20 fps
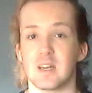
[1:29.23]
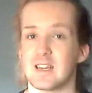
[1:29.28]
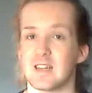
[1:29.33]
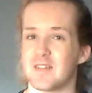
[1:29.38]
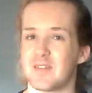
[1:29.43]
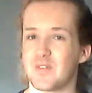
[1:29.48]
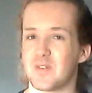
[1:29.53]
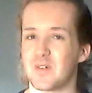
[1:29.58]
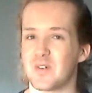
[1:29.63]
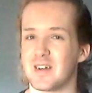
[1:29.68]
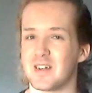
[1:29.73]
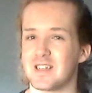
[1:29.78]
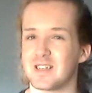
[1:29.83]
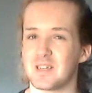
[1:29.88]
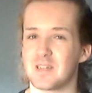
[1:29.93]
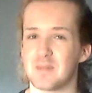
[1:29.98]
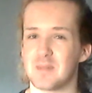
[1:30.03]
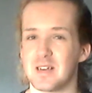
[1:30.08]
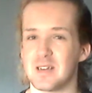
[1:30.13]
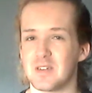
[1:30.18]
And if you want to
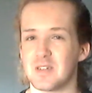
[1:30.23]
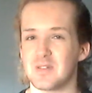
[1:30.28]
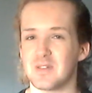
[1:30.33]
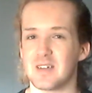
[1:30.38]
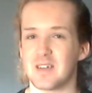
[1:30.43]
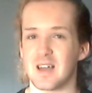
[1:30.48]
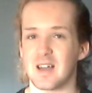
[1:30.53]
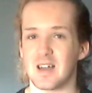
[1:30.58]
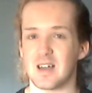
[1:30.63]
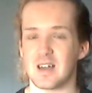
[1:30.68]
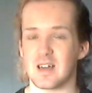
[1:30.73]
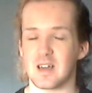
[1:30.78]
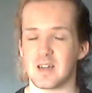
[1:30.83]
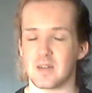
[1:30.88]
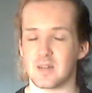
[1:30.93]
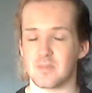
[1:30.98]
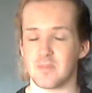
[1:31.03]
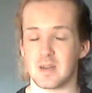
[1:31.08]
see my new uh,